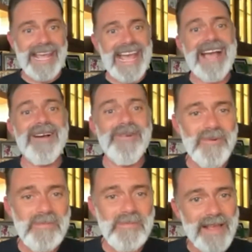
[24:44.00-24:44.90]

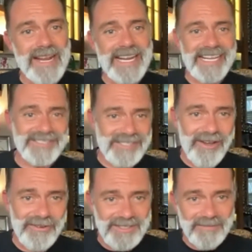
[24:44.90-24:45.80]
how Billy is
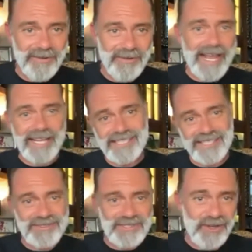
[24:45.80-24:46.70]
going to be
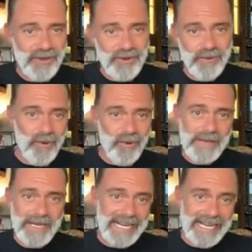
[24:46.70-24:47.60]
reacting to or
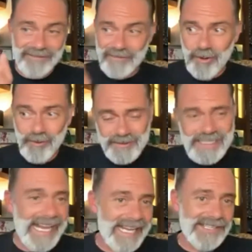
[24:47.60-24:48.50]
being involved
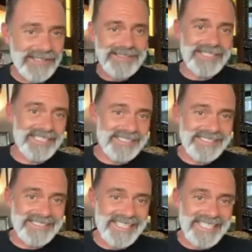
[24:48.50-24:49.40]
in
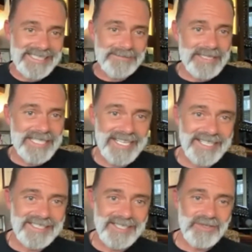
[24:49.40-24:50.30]
these
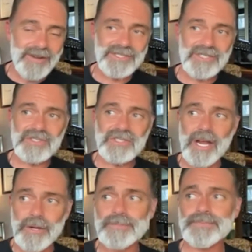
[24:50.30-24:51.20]
particular situations.
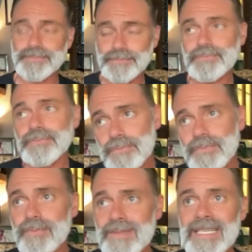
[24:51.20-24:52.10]
So
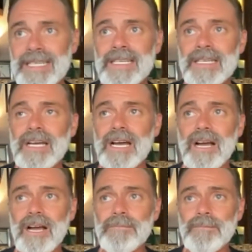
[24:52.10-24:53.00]

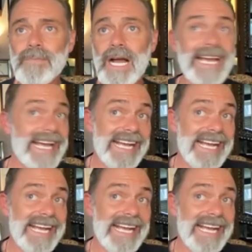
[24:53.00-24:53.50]
I